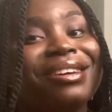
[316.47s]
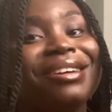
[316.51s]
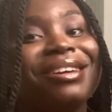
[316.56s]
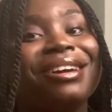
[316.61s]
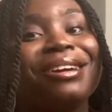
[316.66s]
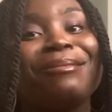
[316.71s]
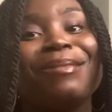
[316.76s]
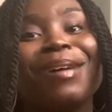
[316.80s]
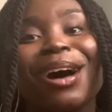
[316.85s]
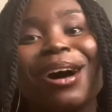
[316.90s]

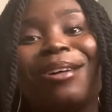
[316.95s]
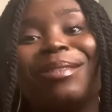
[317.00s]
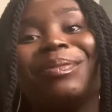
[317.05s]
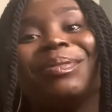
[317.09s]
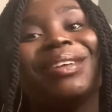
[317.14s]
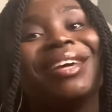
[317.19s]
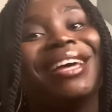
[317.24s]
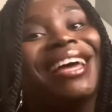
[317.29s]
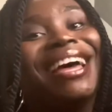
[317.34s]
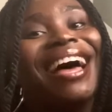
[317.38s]

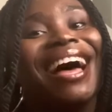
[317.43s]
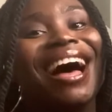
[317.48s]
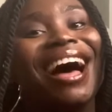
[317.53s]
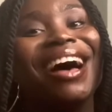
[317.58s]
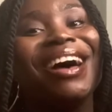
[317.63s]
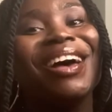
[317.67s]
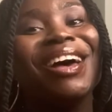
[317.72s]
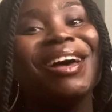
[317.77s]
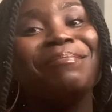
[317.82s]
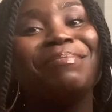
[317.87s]
Well, I
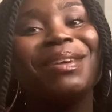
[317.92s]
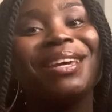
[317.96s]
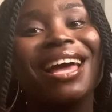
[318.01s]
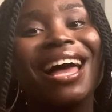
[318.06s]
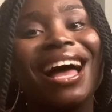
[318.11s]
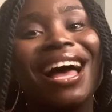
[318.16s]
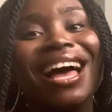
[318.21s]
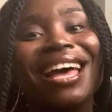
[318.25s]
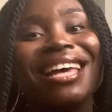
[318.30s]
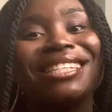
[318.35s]
hope you
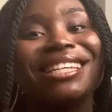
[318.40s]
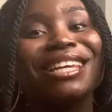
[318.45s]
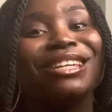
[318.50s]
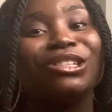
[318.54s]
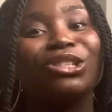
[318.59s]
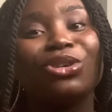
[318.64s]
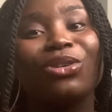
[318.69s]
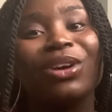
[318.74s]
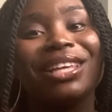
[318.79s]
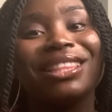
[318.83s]
guys
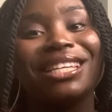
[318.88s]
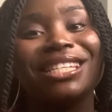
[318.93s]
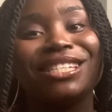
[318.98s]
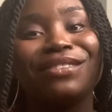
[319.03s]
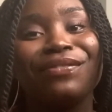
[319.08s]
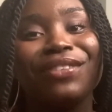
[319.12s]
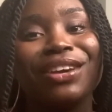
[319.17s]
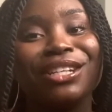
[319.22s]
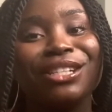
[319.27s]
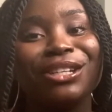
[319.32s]
enjoyed this
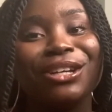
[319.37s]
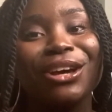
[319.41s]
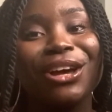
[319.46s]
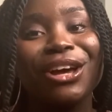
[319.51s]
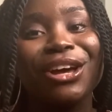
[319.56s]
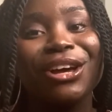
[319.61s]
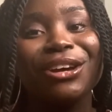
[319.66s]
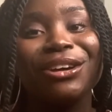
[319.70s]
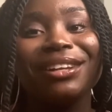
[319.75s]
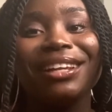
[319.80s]
video.
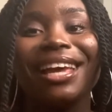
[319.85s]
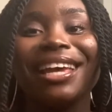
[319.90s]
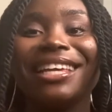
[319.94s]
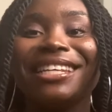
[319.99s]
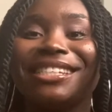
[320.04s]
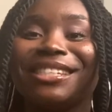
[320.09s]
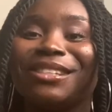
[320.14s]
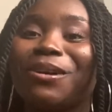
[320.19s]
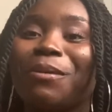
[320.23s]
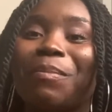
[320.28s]
It's
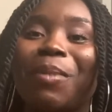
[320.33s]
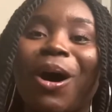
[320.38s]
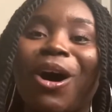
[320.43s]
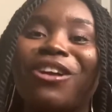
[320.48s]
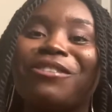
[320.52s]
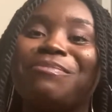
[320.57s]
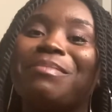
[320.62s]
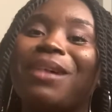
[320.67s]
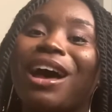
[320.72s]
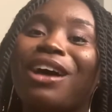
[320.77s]
still part
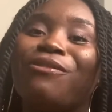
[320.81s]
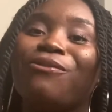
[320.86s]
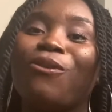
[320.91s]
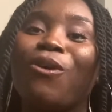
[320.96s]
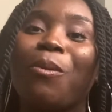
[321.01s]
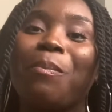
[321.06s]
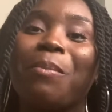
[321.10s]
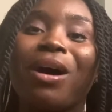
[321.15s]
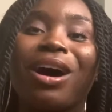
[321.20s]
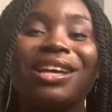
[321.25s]
of my
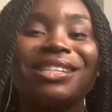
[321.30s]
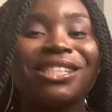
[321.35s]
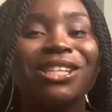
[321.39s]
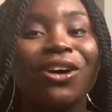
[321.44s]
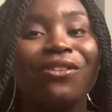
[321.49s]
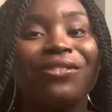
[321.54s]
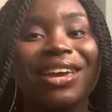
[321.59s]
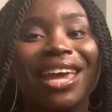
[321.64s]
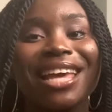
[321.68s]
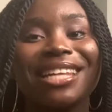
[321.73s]
4-part
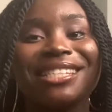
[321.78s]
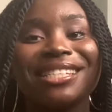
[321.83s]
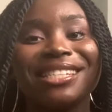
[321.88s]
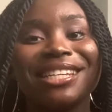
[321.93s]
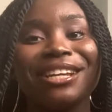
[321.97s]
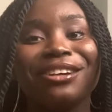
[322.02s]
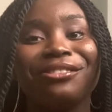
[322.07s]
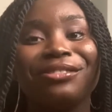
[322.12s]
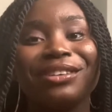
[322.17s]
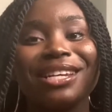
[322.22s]
self-care
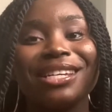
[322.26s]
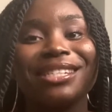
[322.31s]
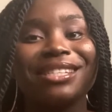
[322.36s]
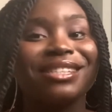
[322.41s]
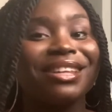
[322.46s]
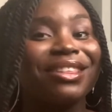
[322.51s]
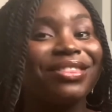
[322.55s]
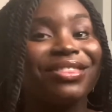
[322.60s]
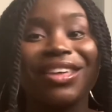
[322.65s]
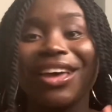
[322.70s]
series,
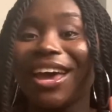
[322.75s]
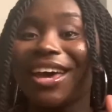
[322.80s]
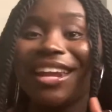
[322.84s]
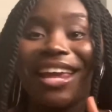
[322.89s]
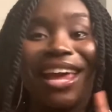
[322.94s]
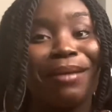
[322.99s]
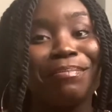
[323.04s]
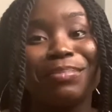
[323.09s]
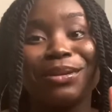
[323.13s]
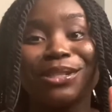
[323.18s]
the 3rd
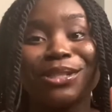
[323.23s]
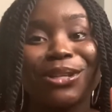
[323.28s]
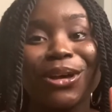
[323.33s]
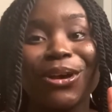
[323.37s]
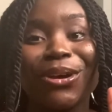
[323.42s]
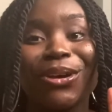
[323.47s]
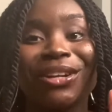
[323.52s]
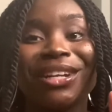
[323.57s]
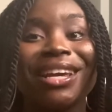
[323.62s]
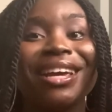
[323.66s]

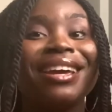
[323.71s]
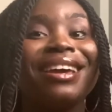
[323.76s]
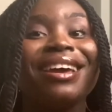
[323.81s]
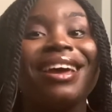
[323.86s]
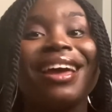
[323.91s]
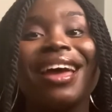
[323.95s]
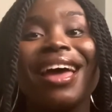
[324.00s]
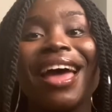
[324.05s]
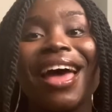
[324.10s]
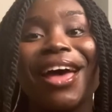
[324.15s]
episode.
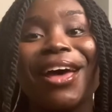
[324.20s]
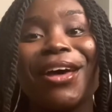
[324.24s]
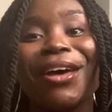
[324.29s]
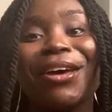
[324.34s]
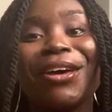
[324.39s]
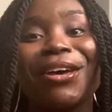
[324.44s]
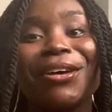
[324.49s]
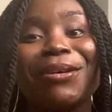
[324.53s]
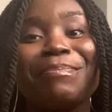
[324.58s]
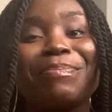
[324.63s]

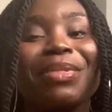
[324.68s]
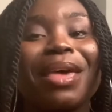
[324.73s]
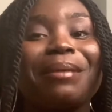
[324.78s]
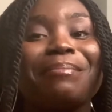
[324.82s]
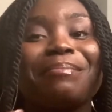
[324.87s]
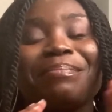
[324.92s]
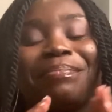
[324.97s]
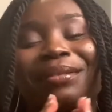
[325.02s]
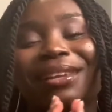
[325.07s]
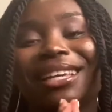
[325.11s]

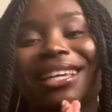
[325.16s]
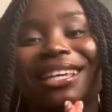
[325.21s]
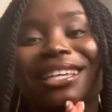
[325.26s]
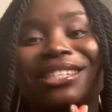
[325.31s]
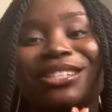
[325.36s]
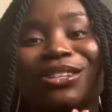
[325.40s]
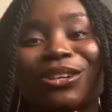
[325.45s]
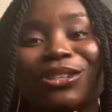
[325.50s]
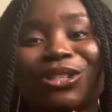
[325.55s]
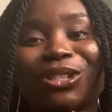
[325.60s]
Please
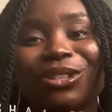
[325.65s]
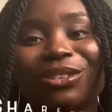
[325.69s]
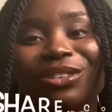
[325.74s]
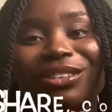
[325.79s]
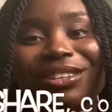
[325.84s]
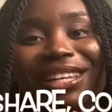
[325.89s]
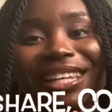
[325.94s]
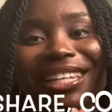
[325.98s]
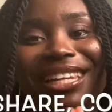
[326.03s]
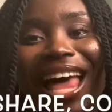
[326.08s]
could
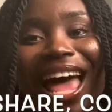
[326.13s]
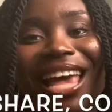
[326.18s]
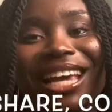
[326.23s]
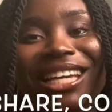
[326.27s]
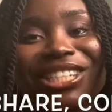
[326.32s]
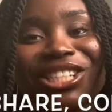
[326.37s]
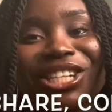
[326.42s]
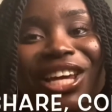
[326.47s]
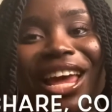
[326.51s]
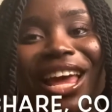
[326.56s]
you like,
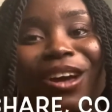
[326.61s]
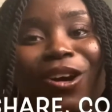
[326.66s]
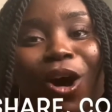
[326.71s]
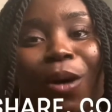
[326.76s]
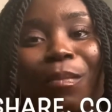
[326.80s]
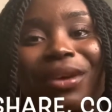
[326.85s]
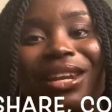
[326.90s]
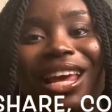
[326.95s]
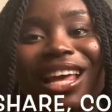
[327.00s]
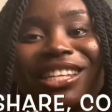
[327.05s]
share,
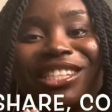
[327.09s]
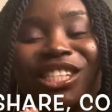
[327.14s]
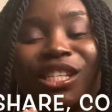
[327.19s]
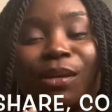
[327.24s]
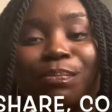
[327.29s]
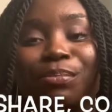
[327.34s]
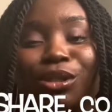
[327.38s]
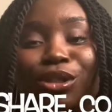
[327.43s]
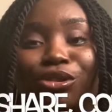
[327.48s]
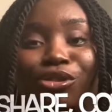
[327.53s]
comment and
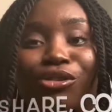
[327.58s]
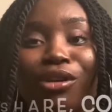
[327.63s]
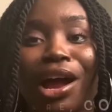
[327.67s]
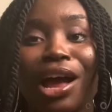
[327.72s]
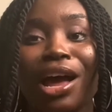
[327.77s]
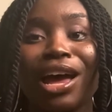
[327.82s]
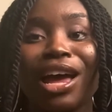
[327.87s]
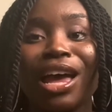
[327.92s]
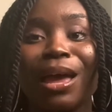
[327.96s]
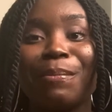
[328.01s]

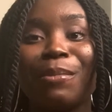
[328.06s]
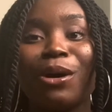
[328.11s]
subscribe.